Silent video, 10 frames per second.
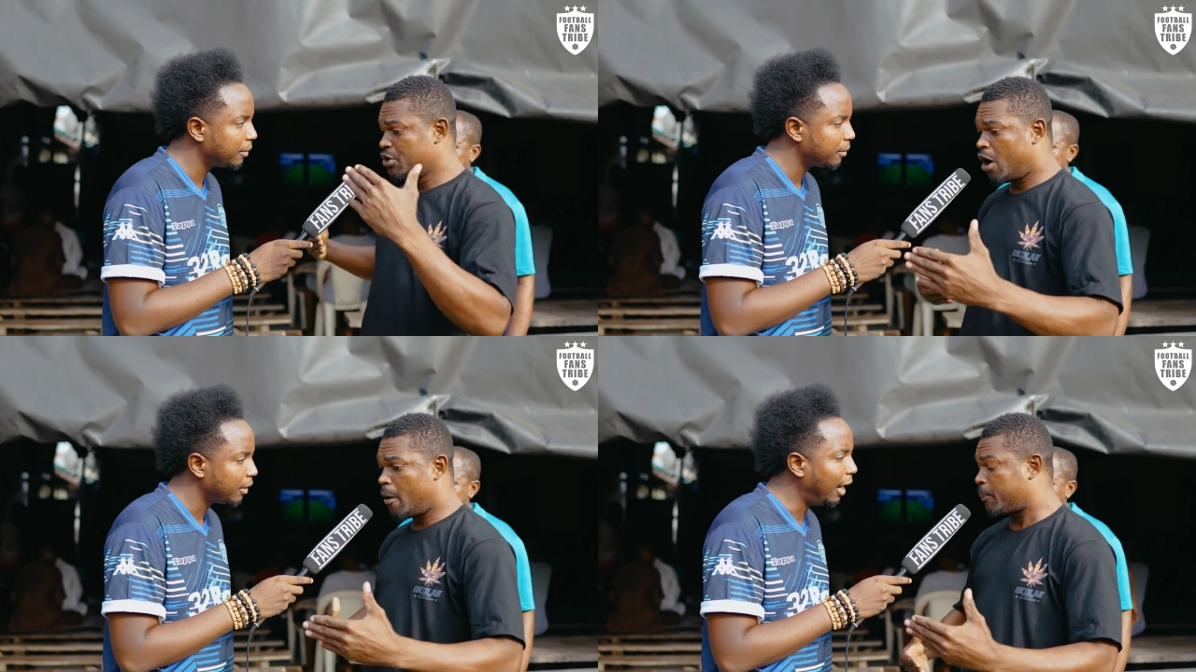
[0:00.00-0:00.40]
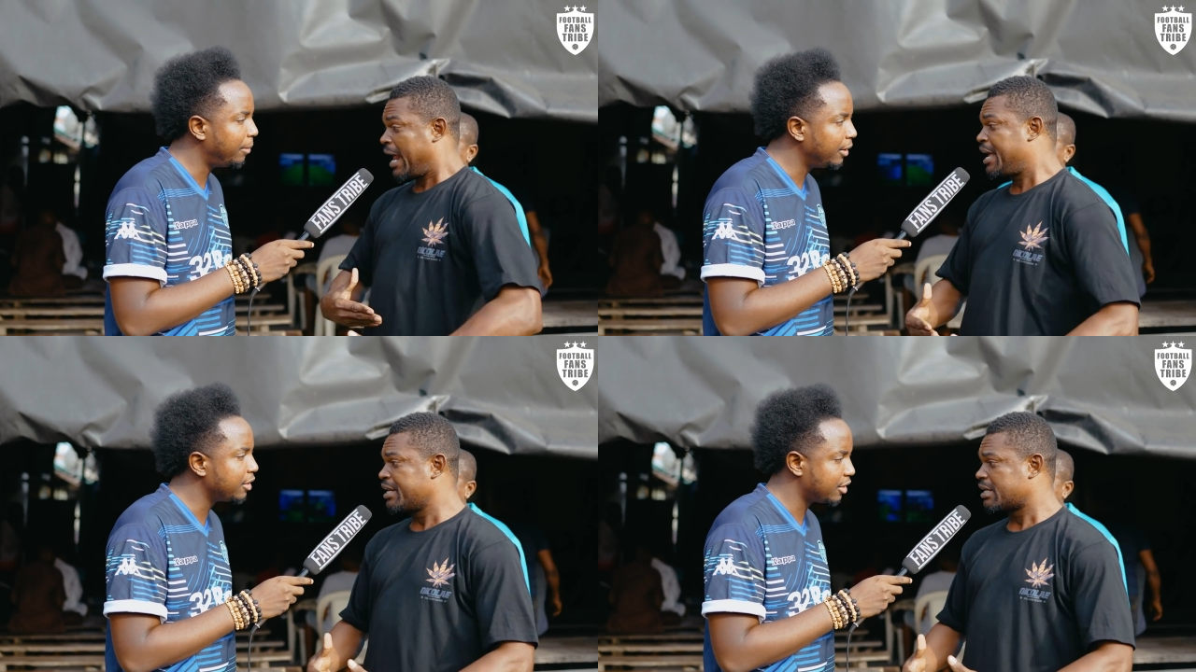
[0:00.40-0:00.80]
Speaker 1: you know,
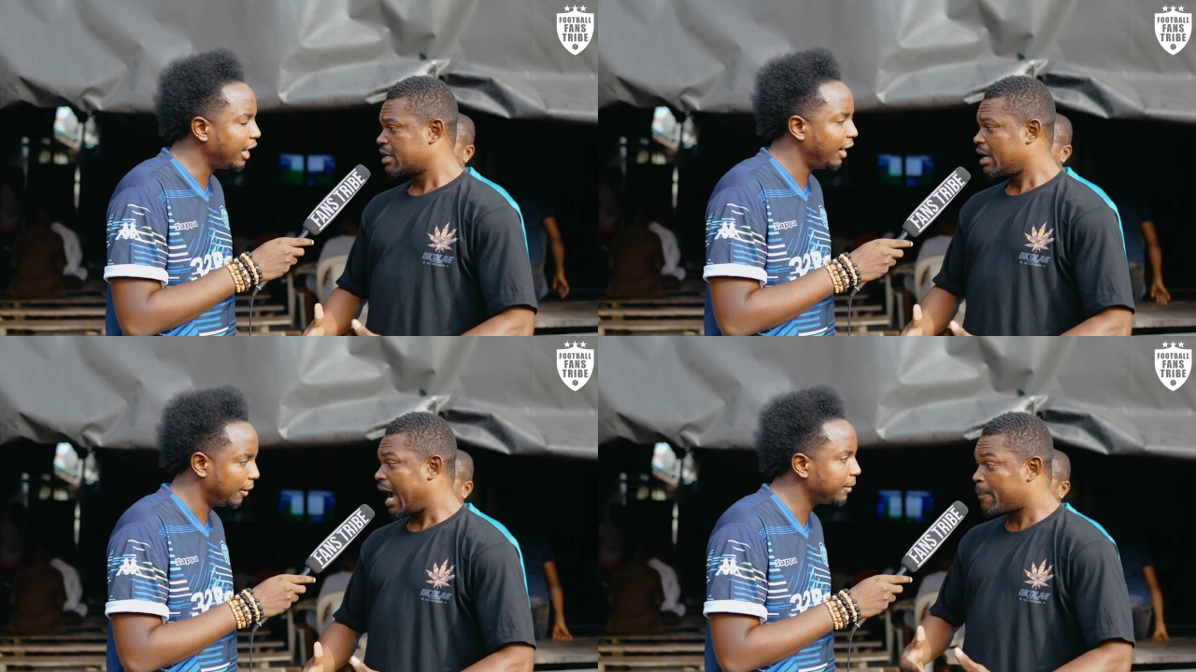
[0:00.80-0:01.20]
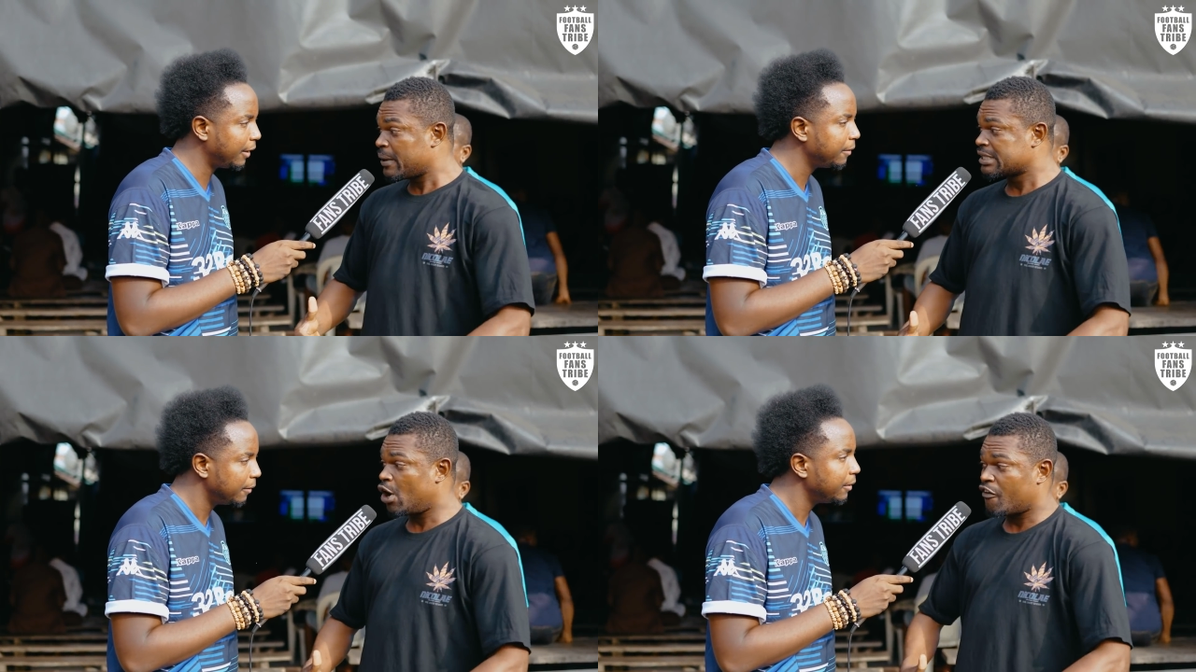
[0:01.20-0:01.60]
playing,
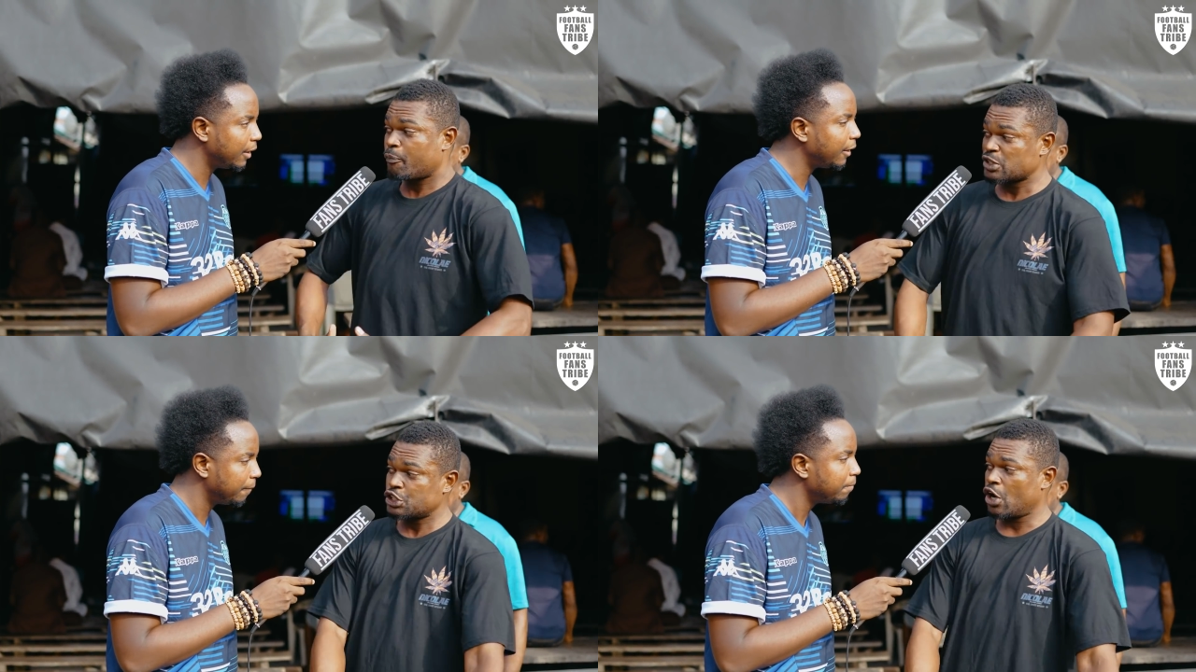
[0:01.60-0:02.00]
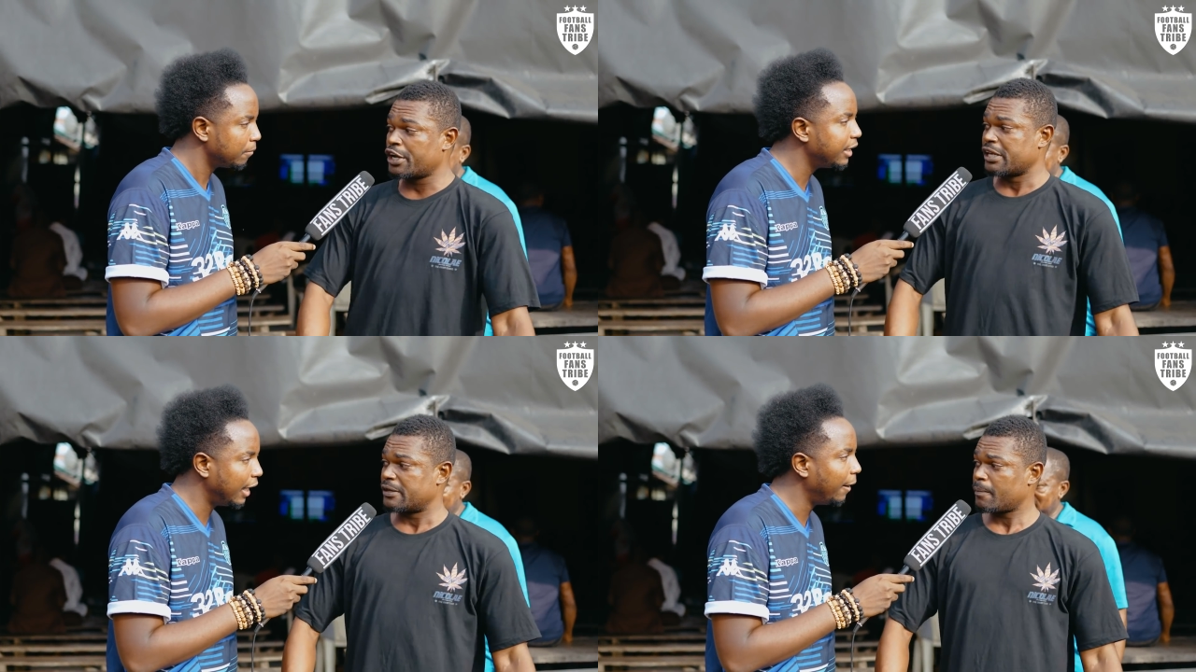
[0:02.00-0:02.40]
ability of
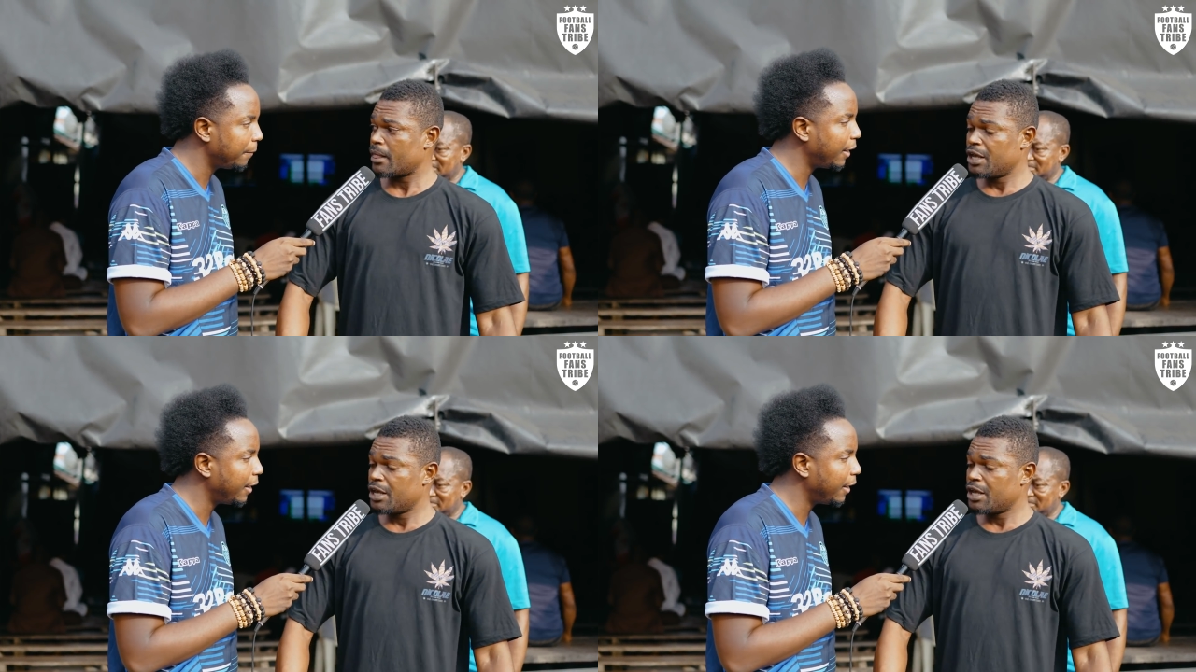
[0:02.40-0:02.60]
positioning.